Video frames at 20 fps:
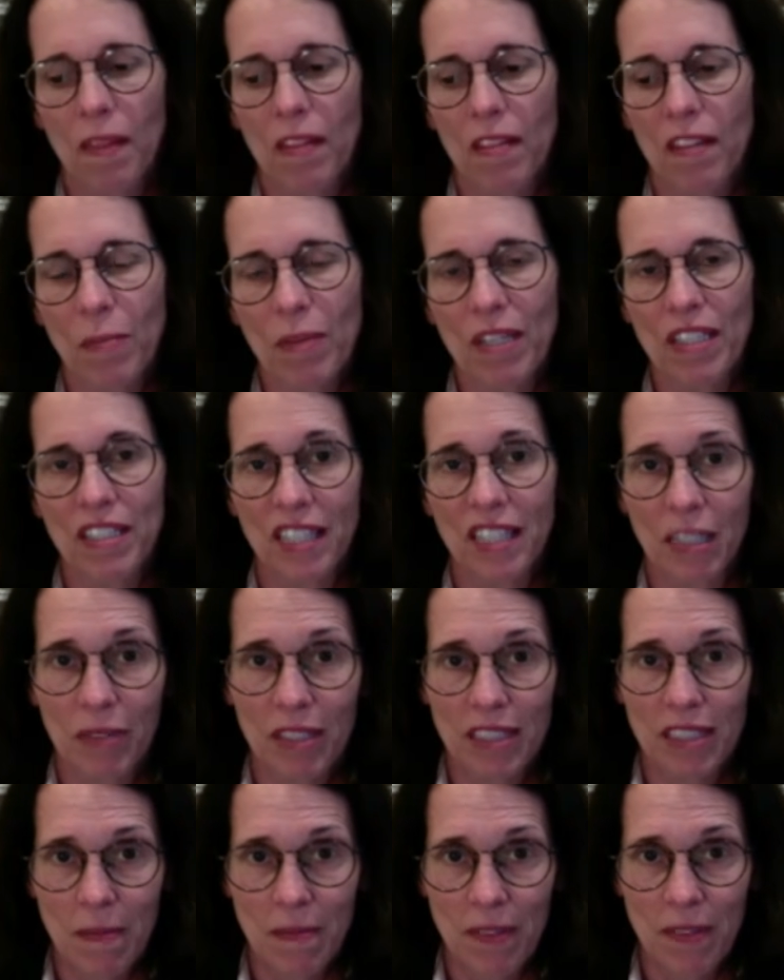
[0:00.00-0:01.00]
let me talk
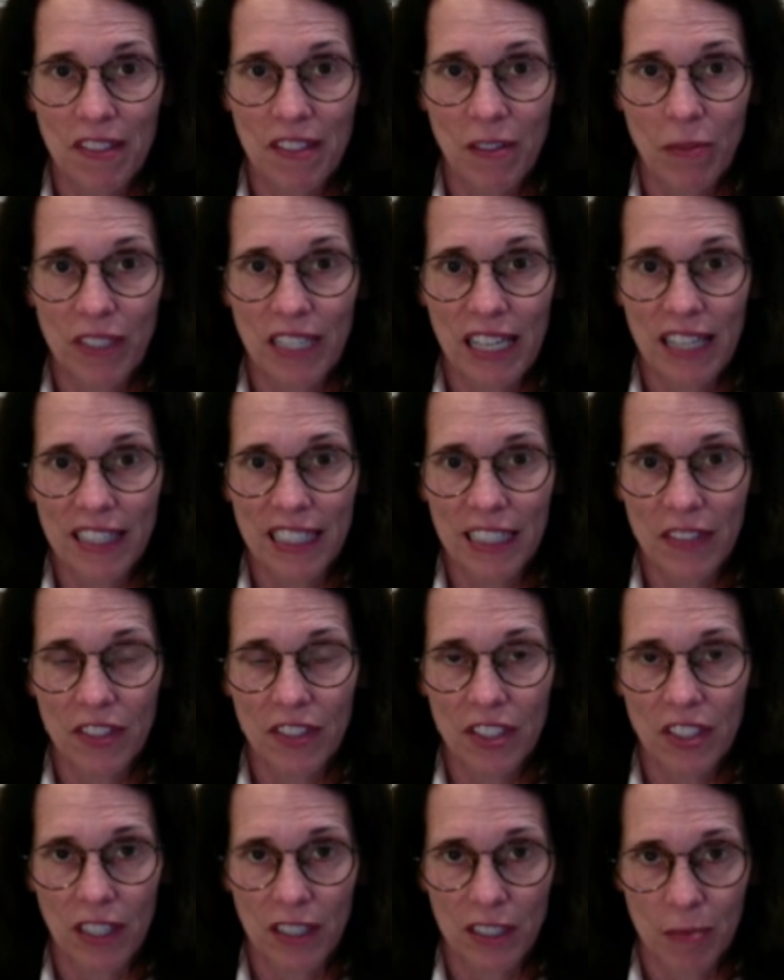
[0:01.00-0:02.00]
about something that we hadn't even
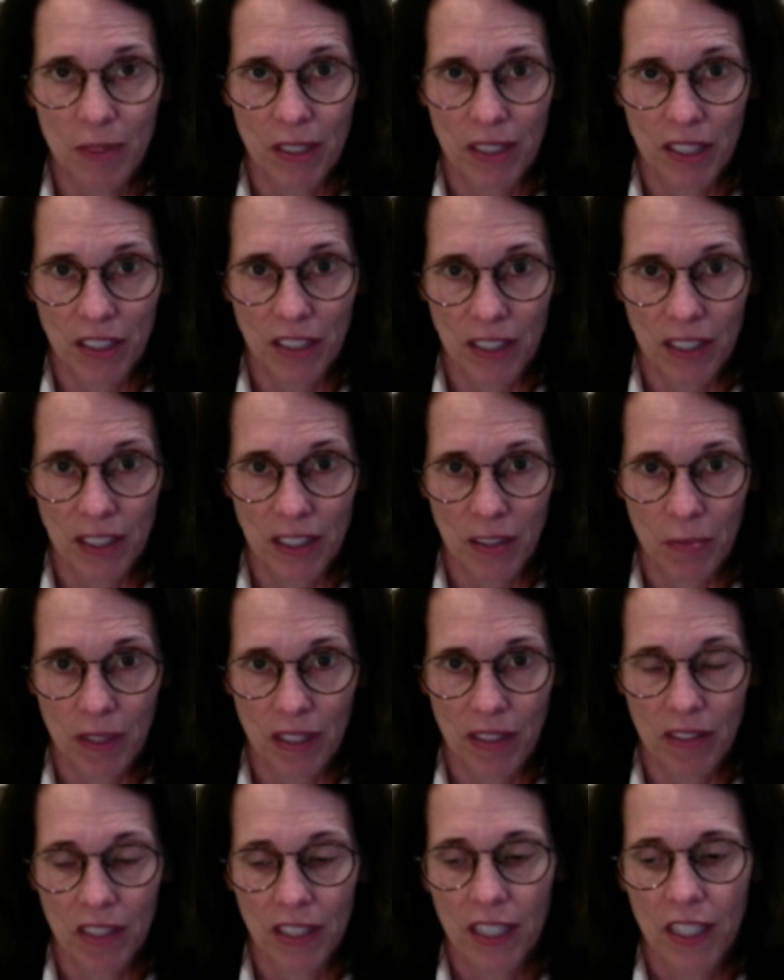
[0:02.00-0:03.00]
talked about talking about.